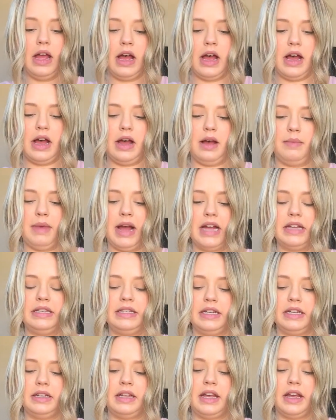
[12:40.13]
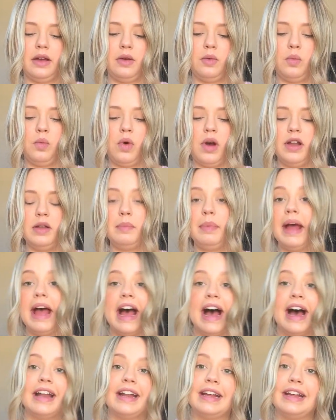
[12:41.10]
I did get one
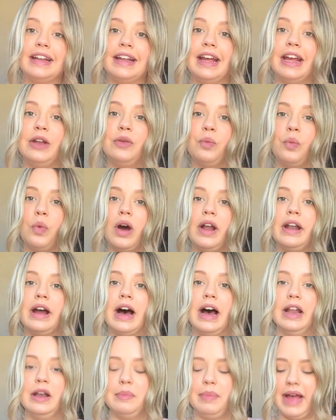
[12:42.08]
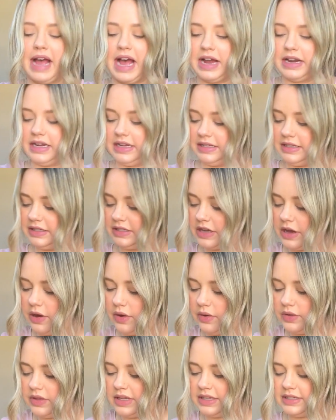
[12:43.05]
padded and one unpadded.
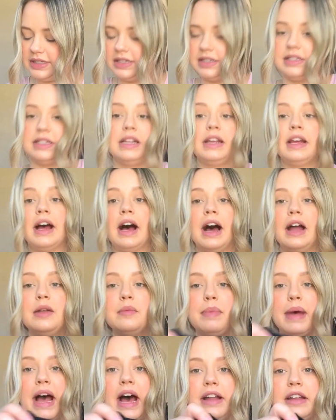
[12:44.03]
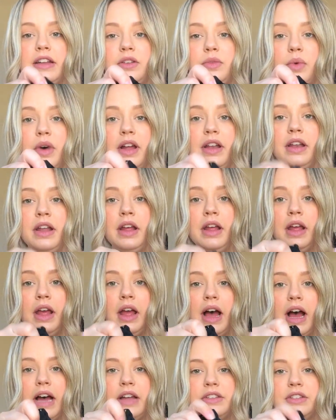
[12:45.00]
So this is the unpadded one.
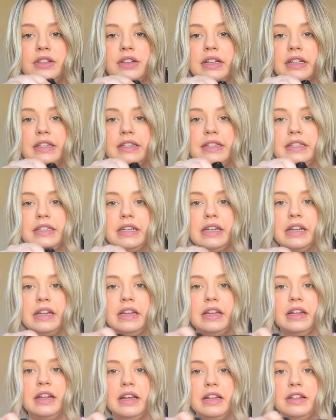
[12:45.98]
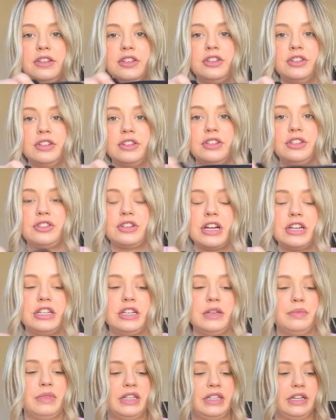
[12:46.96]
As you can see, it's just
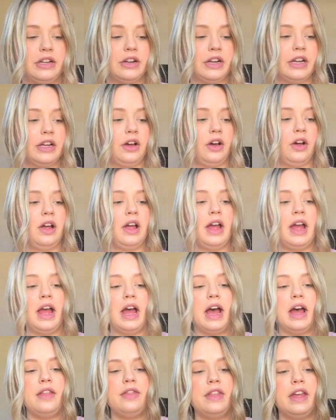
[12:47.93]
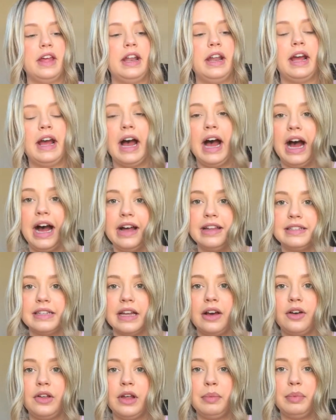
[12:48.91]
stretchy material, and then it has a
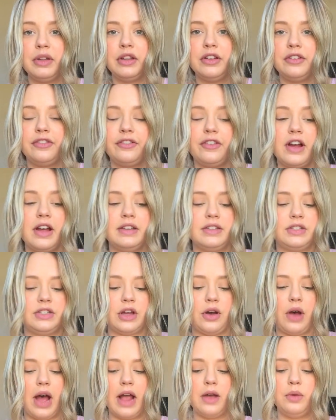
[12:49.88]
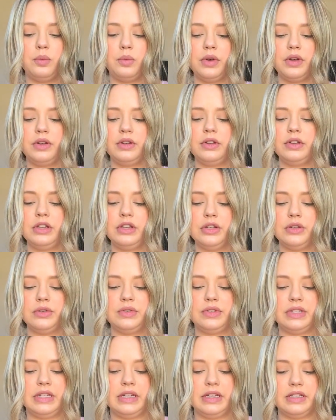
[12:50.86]
clip in the front. So I will
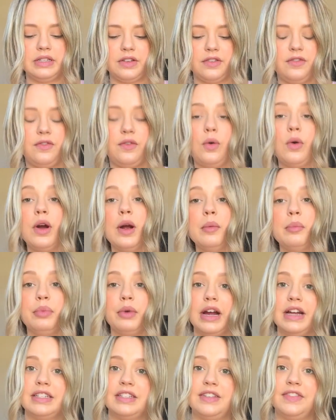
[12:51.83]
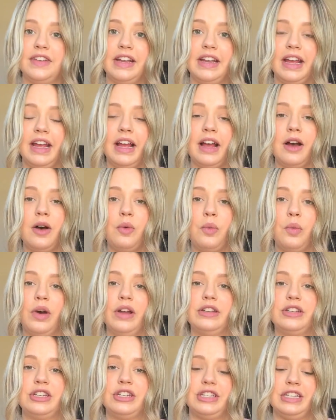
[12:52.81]
use these for breastfeeding
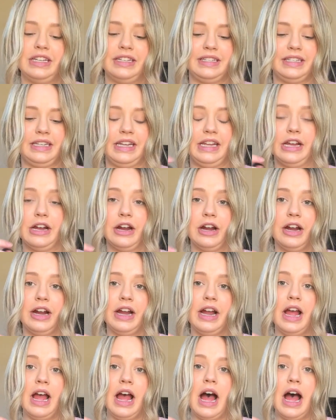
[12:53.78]
once she's here.